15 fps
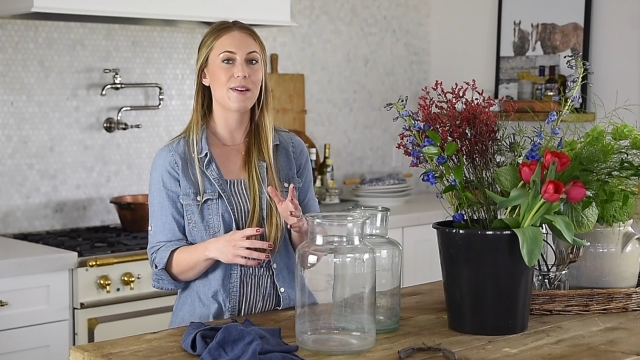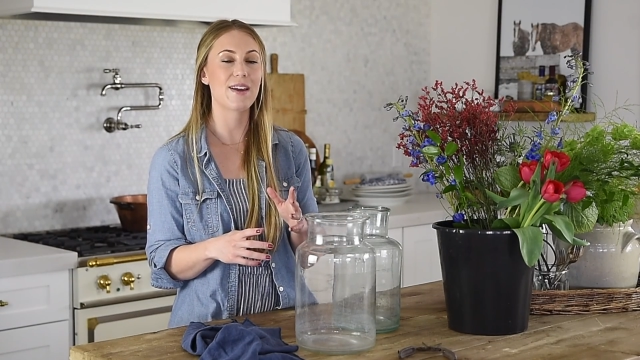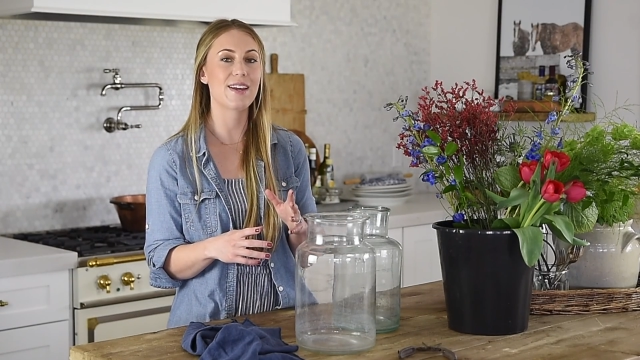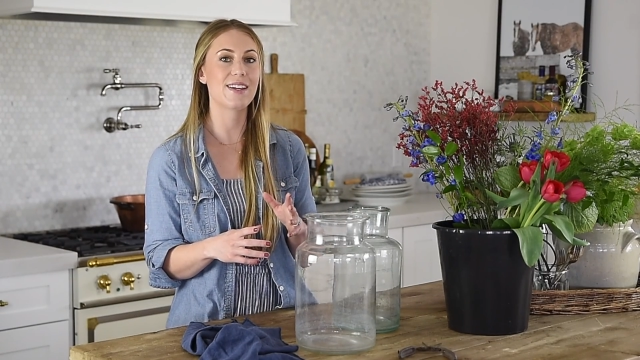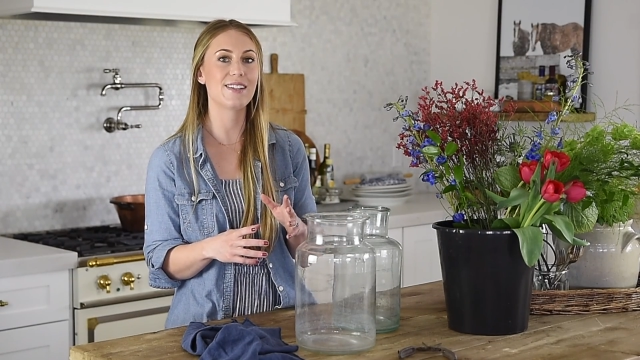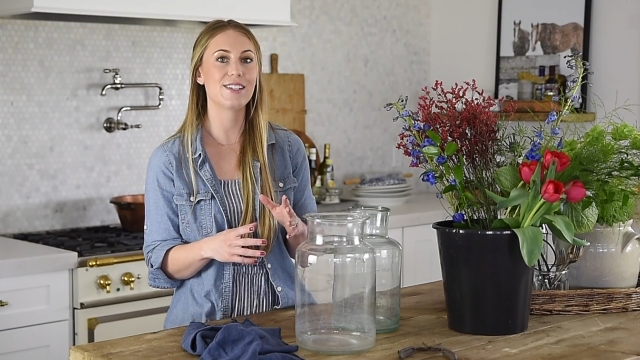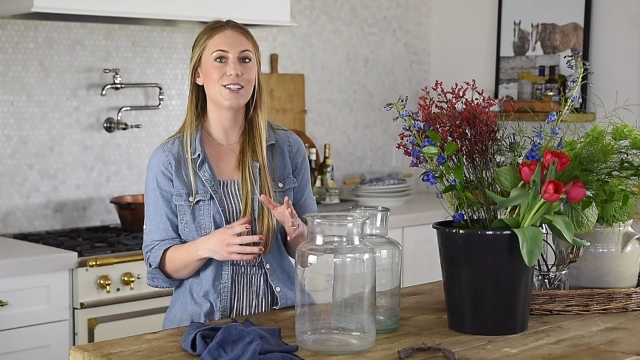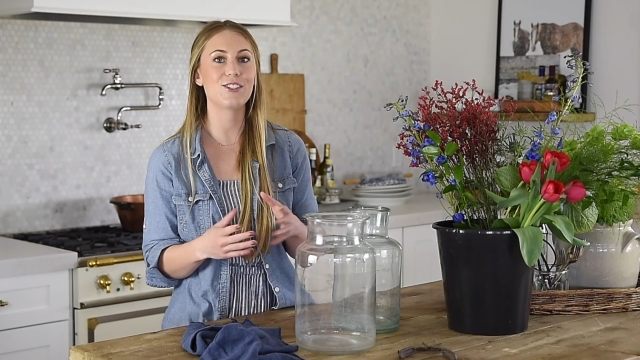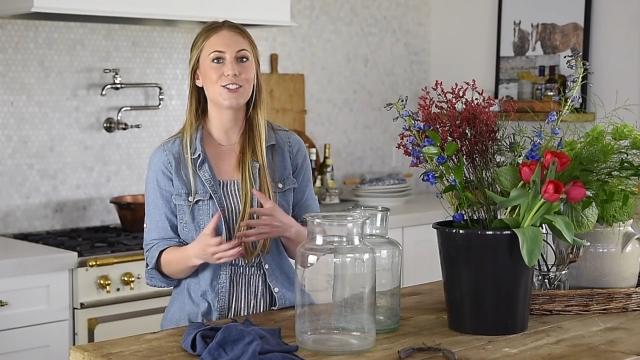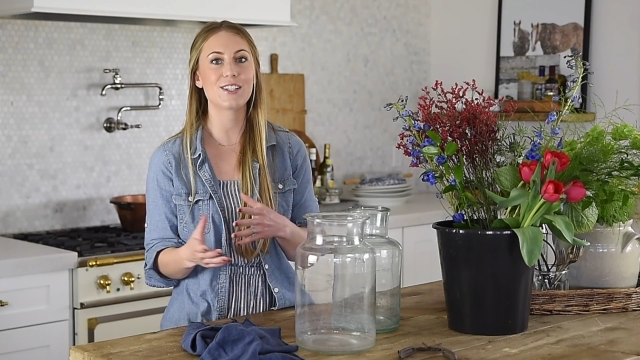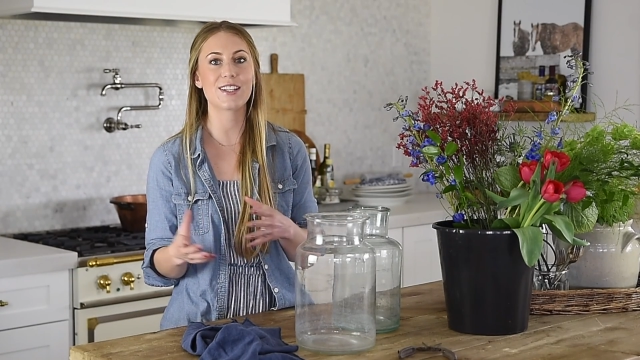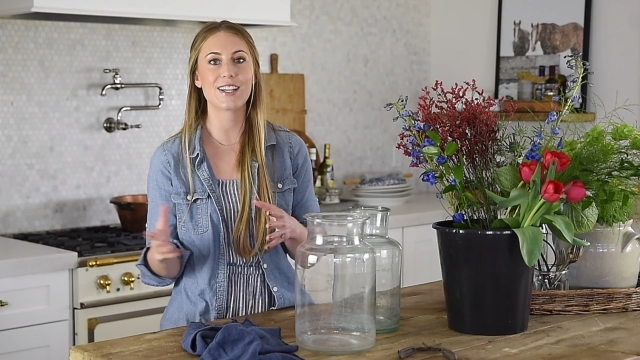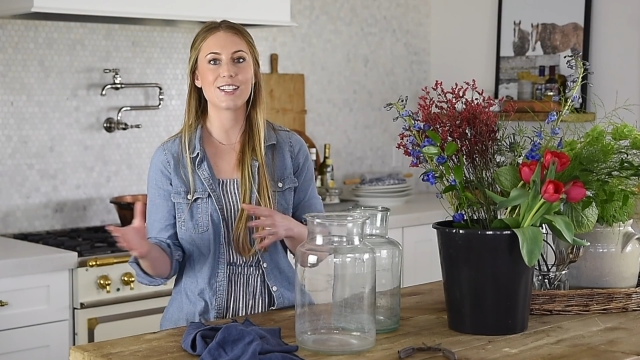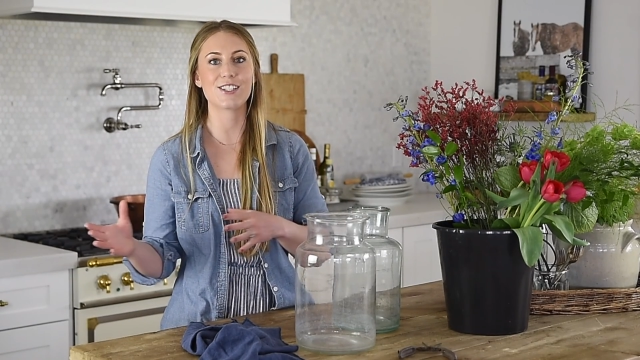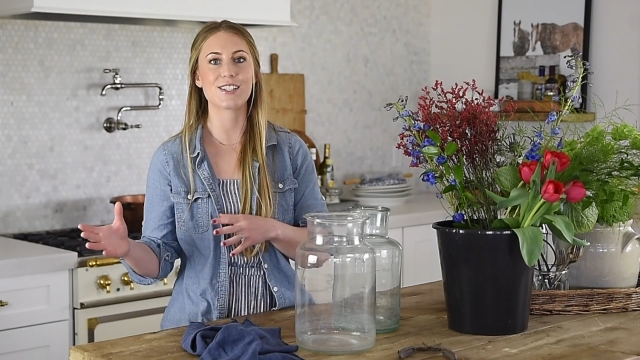and
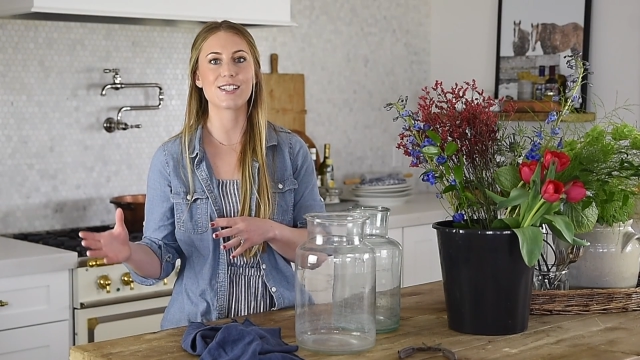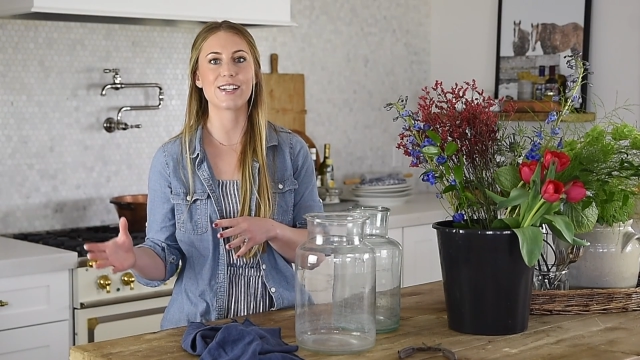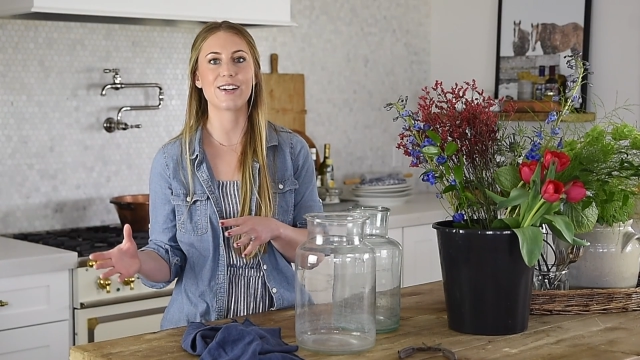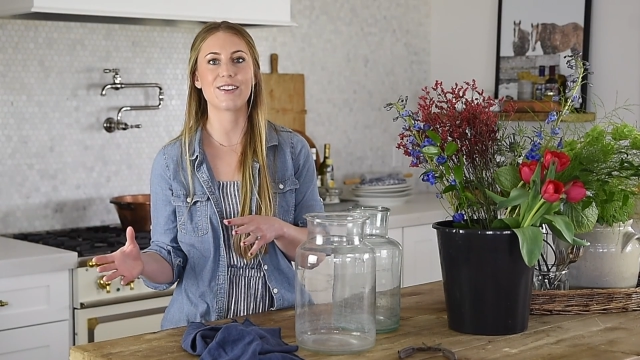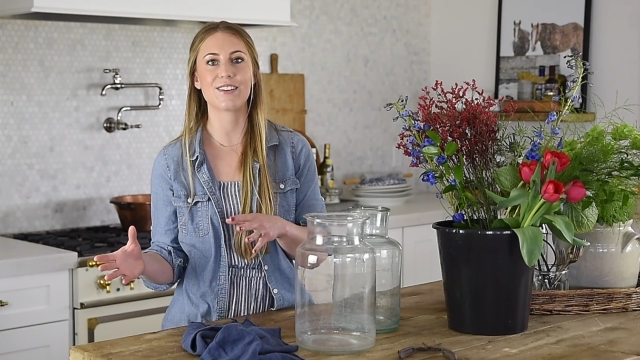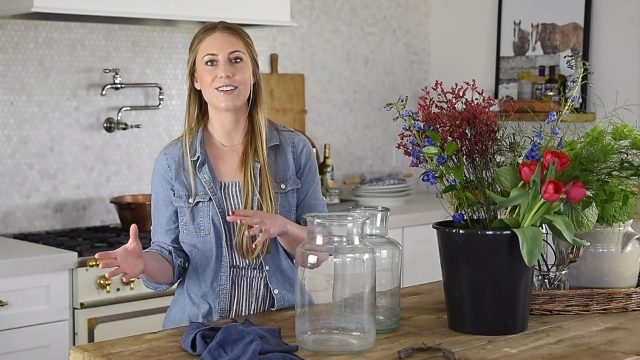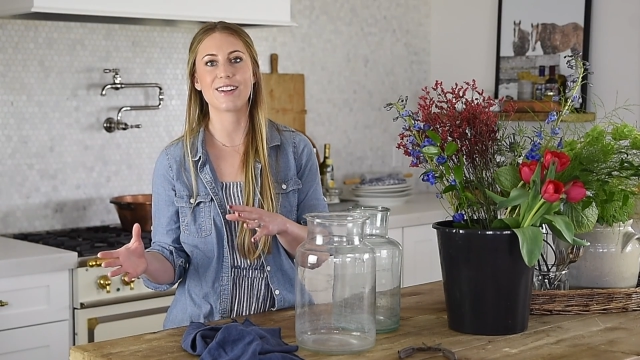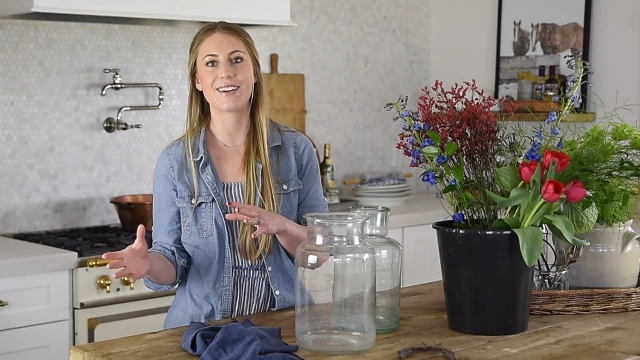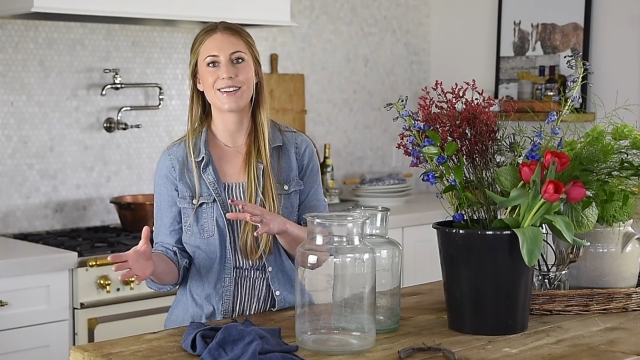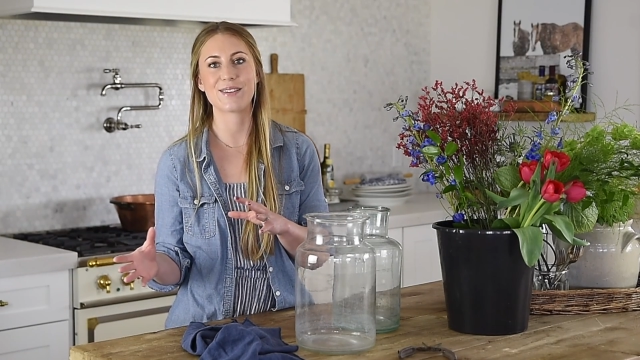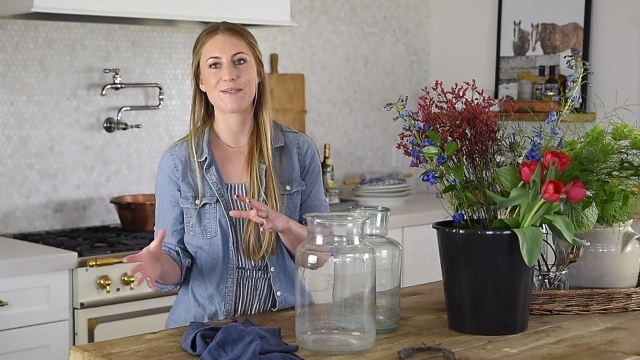usually they just sell